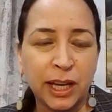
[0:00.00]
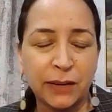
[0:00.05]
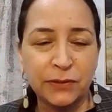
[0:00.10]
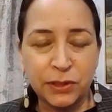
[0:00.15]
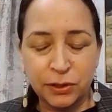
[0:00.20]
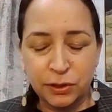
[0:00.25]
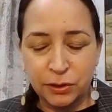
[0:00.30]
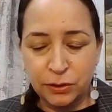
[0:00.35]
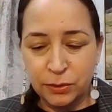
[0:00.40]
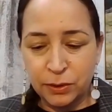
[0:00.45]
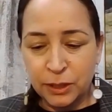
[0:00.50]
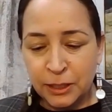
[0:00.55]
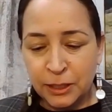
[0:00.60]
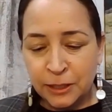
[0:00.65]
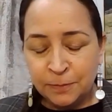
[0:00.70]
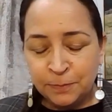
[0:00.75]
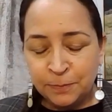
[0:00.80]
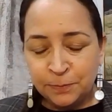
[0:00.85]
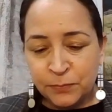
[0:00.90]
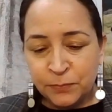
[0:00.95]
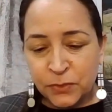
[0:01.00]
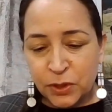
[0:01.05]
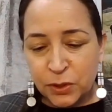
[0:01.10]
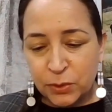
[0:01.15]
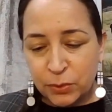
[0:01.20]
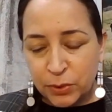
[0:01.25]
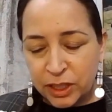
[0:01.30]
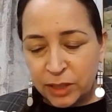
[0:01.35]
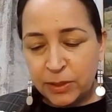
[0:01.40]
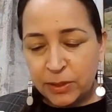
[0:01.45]
to
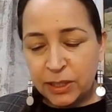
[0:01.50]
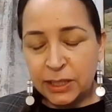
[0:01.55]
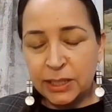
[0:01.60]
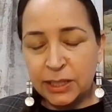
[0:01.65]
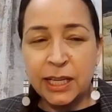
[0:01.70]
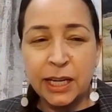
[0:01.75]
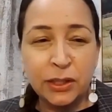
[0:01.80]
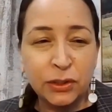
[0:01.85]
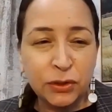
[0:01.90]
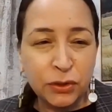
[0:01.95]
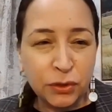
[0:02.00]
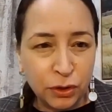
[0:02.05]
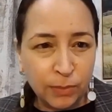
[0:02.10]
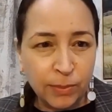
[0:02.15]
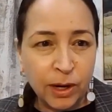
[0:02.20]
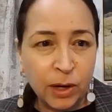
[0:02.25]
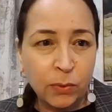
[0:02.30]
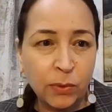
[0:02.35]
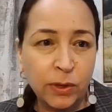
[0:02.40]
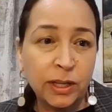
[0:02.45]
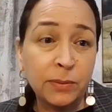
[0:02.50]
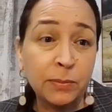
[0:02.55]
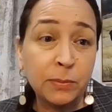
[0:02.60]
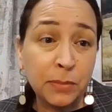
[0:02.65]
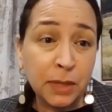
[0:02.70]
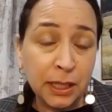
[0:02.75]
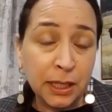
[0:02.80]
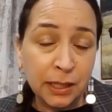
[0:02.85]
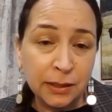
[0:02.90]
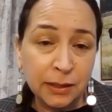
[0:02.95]
really be intentional about what it
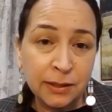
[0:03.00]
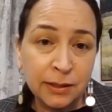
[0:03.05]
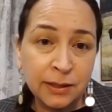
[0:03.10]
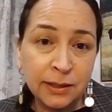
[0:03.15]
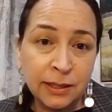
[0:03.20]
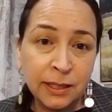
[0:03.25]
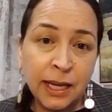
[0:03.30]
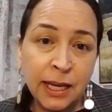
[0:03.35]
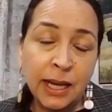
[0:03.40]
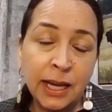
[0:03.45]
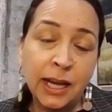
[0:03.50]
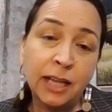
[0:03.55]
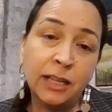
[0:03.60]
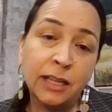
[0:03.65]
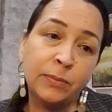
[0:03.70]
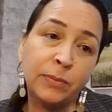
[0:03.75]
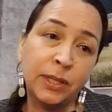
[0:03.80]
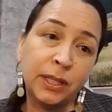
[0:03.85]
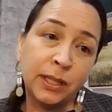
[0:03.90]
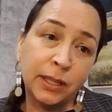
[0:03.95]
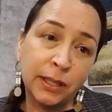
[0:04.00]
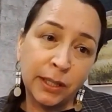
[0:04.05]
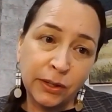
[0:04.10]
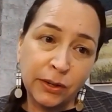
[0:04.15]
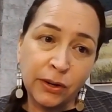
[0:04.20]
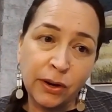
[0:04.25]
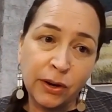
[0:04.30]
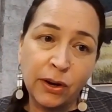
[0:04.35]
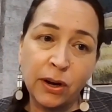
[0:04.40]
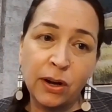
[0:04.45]
means, and then be clear in
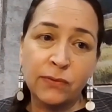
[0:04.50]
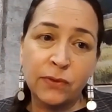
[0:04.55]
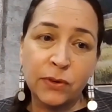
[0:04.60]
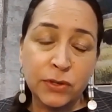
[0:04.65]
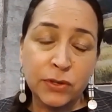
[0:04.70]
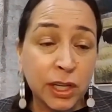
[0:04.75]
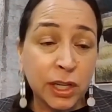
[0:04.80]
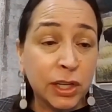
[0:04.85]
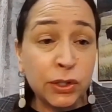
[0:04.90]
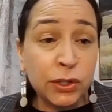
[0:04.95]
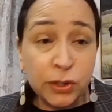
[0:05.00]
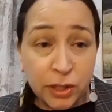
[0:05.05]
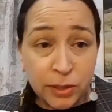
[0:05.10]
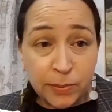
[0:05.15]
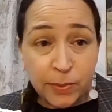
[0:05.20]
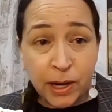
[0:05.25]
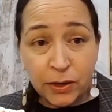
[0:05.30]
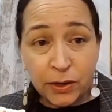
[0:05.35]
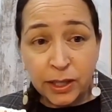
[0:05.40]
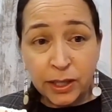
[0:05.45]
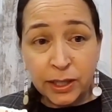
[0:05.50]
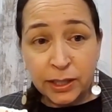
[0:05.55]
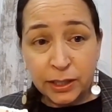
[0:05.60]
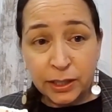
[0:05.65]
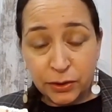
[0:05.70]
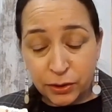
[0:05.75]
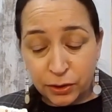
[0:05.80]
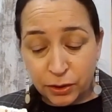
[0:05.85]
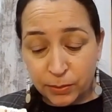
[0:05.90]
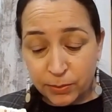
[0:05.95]
our conversations about it in
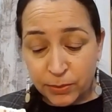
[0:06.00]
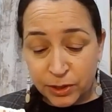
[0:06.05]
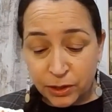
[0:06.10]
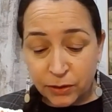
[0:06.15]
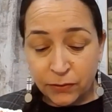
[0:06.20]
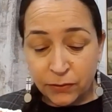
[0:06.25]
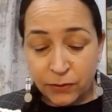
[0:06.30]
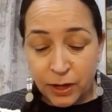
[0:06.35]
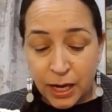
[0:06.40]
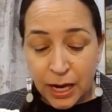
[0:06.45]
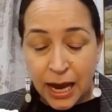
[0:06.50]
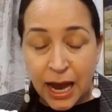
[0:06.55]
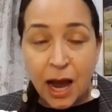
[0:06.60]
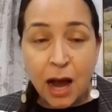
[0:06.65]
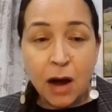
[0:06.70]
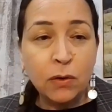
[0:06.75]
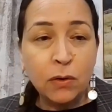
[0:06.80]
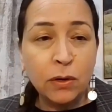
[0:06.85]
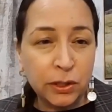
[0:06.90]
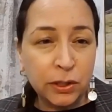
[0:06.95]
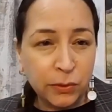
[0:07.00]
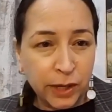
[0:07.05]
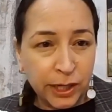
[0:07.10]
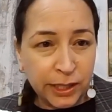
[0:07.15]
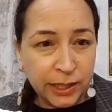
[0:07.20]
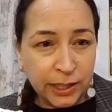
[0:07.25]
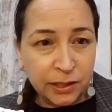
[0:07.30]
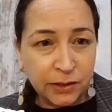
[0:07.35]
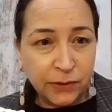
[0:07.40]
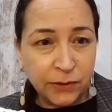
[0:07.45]
terms of how are you
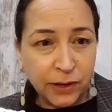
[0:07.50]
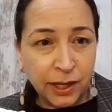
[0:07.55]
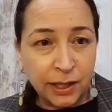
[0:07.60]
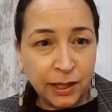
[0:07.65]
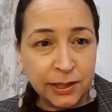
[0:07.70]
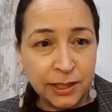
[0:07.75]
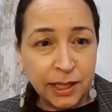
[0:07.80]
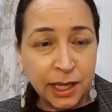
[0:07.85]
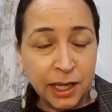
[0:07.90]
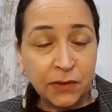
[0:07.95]
identifying as Native